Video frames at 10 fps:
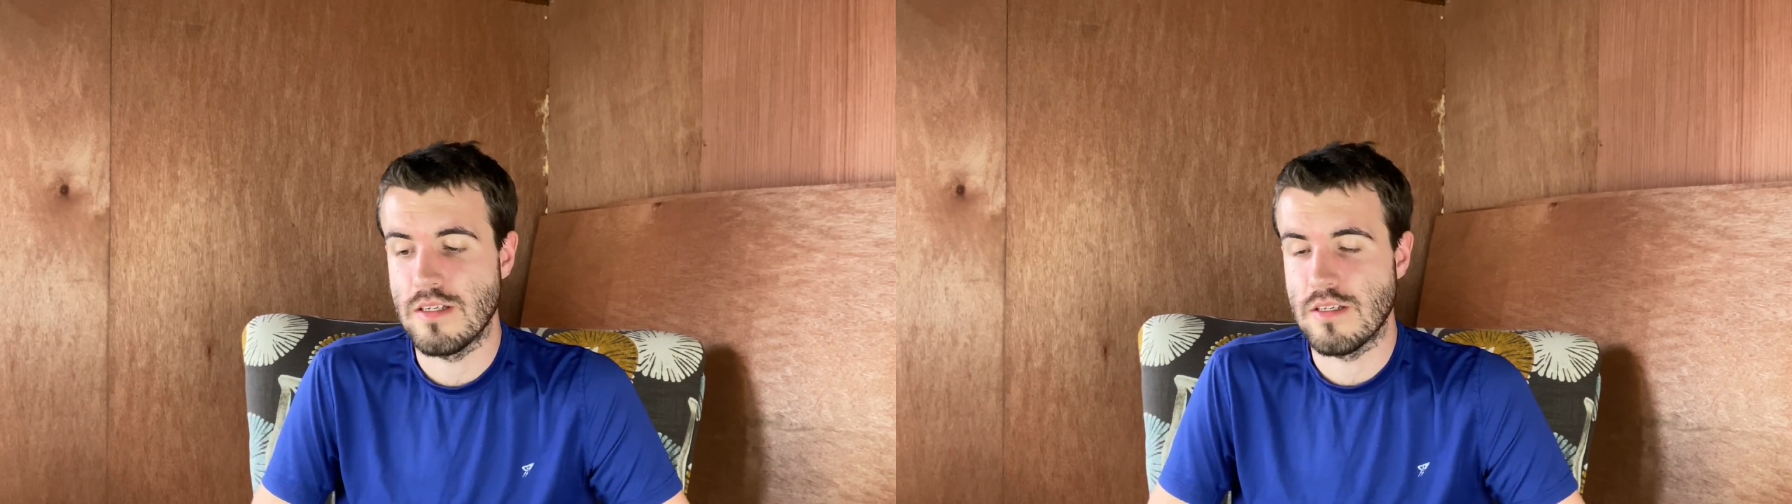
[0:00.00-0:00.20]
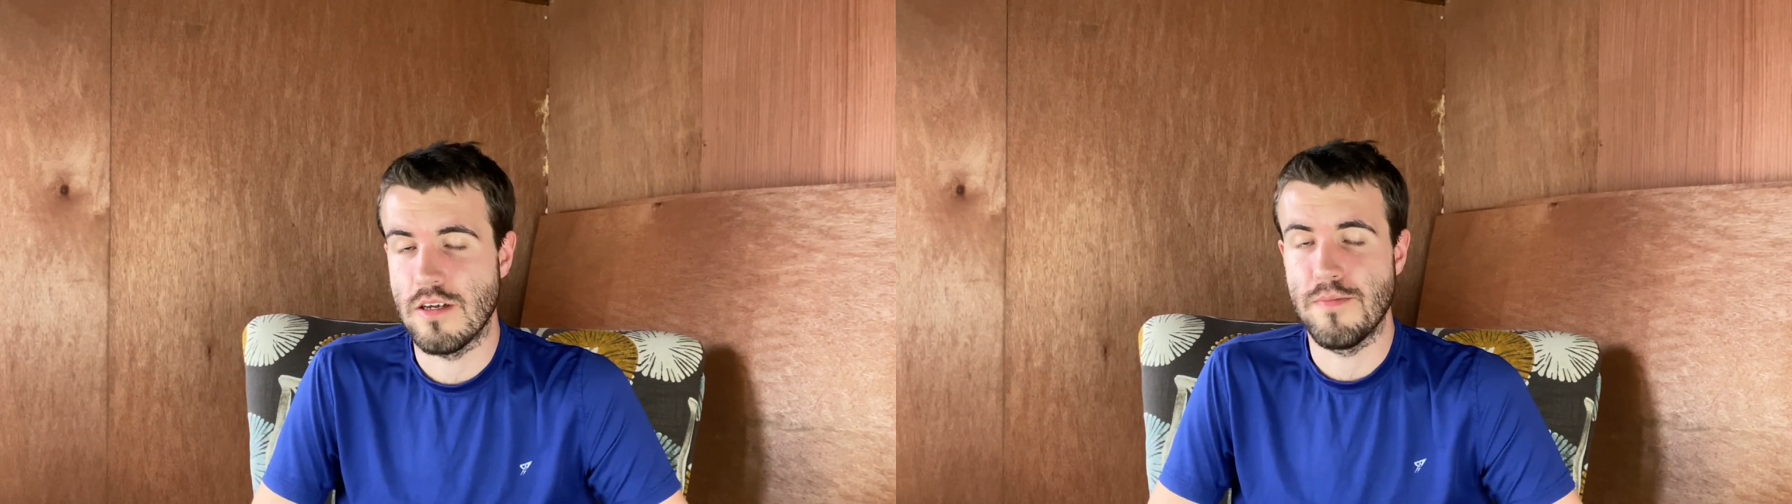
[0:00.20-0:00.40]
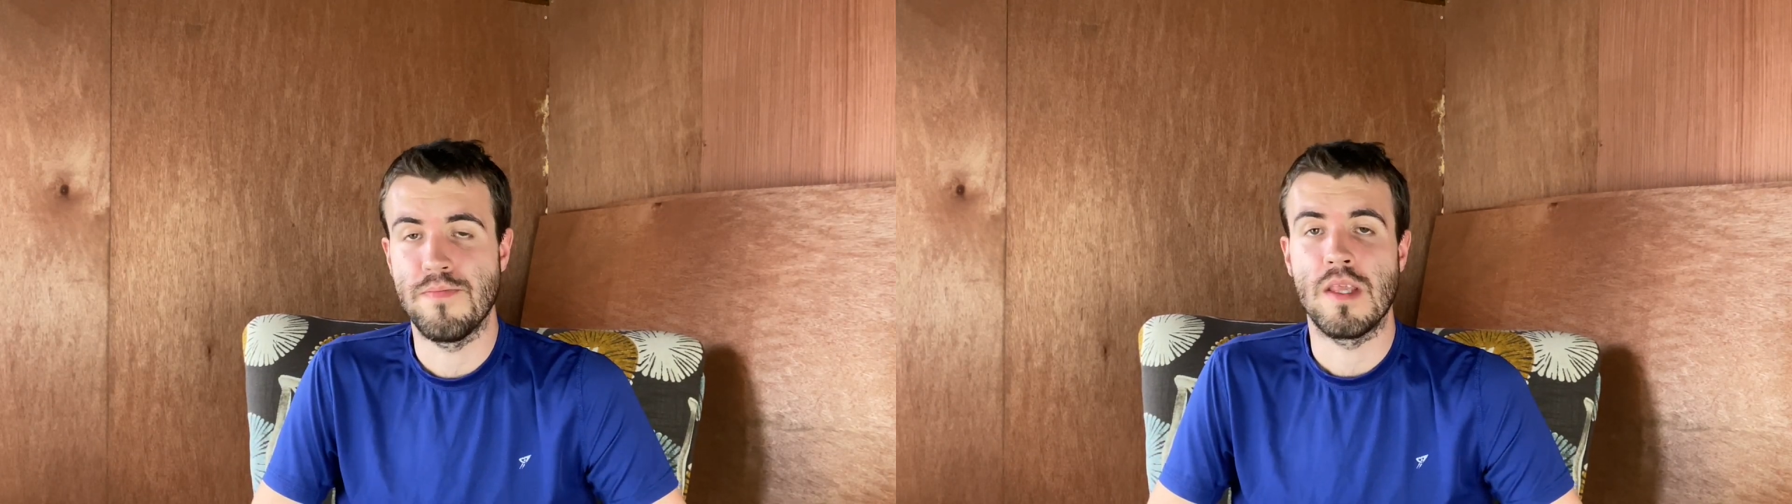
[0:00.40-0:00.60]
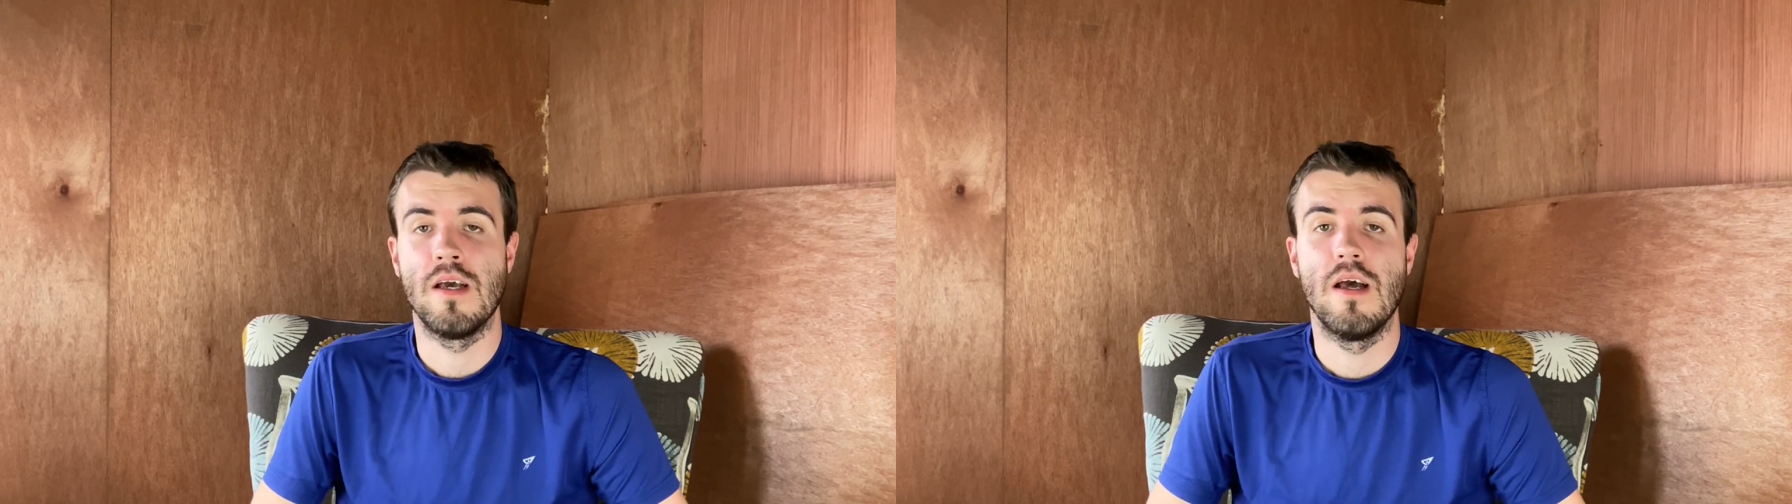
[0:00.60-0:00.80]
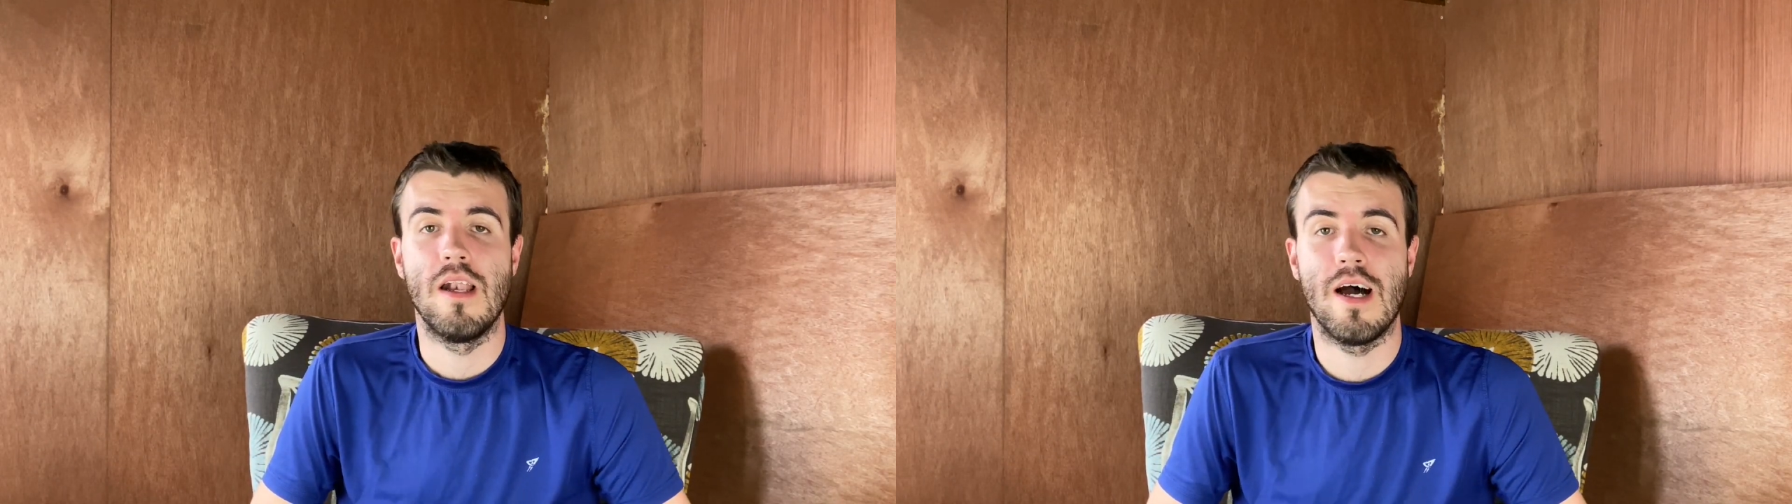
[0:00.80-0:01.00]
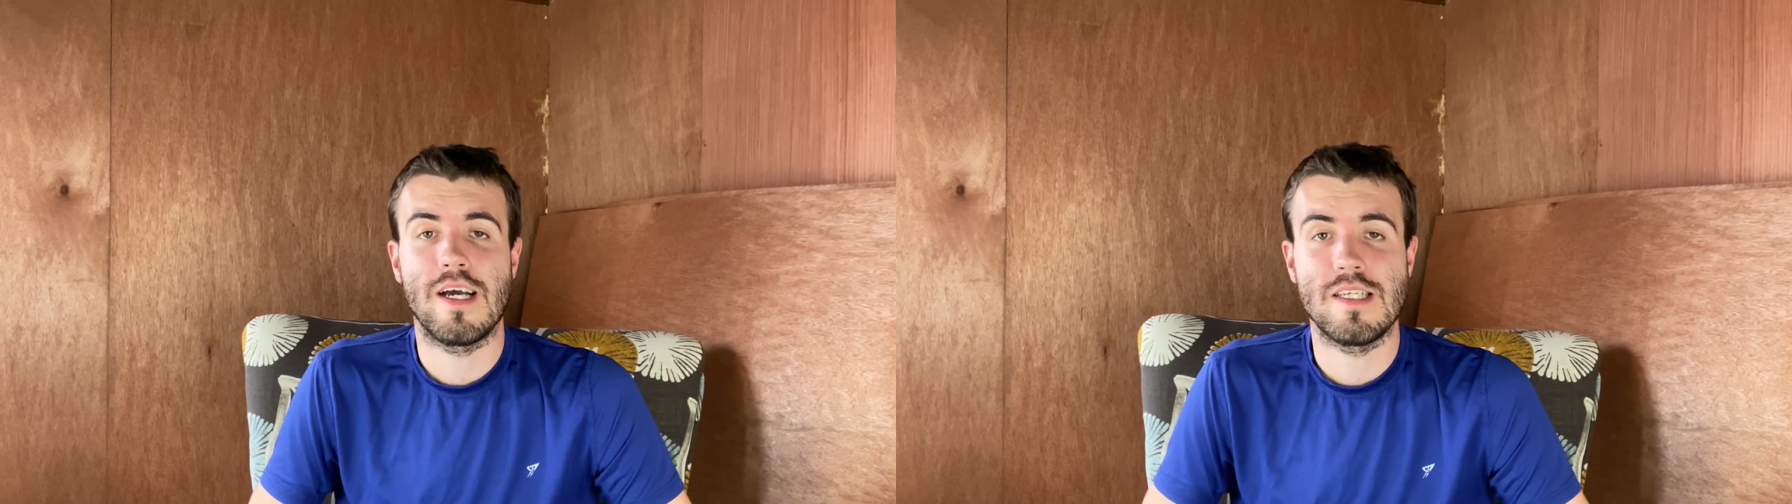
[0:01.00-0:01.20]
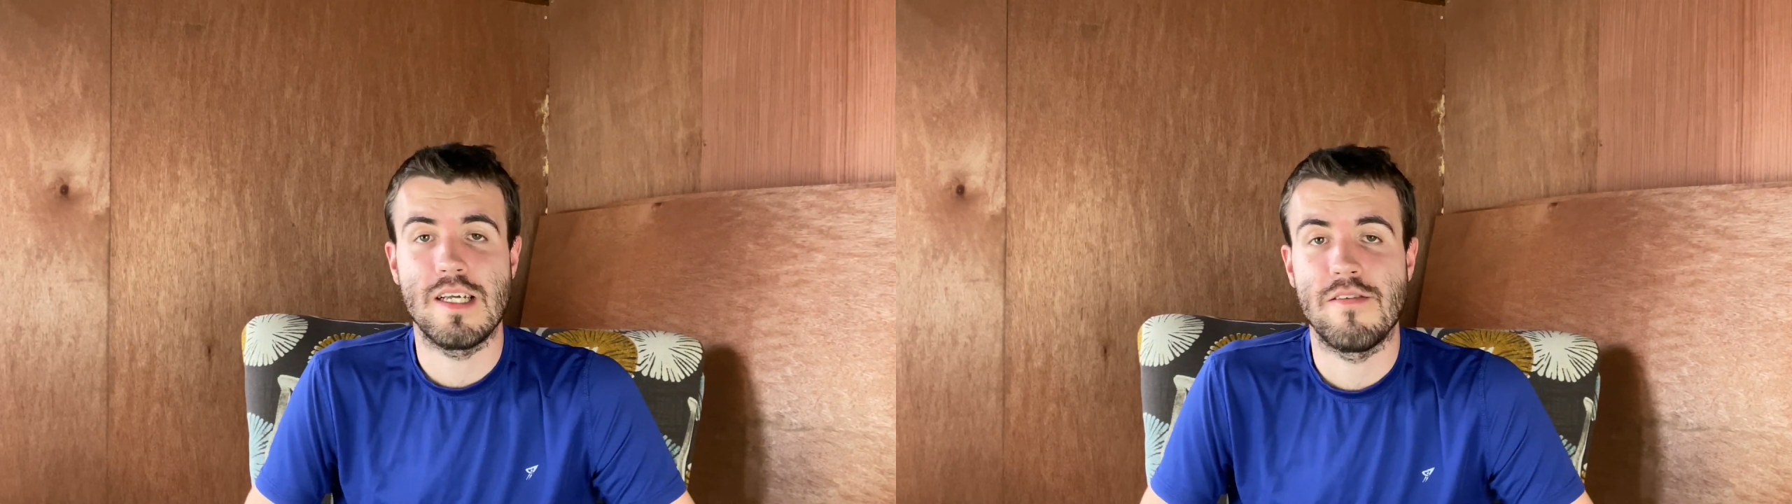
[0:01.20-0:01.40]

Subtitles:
So like I said,